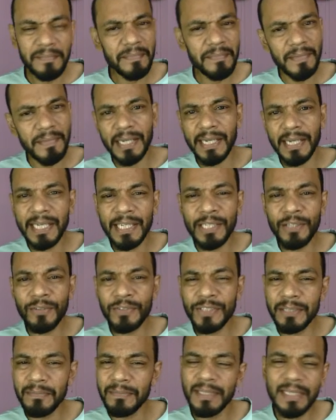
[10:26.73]
End of
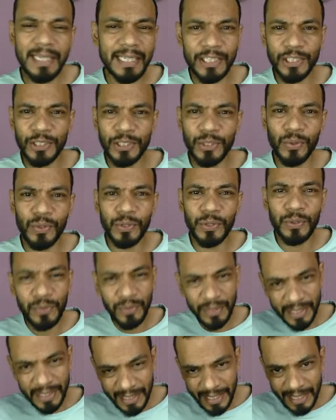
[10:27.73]
summer, as I told you,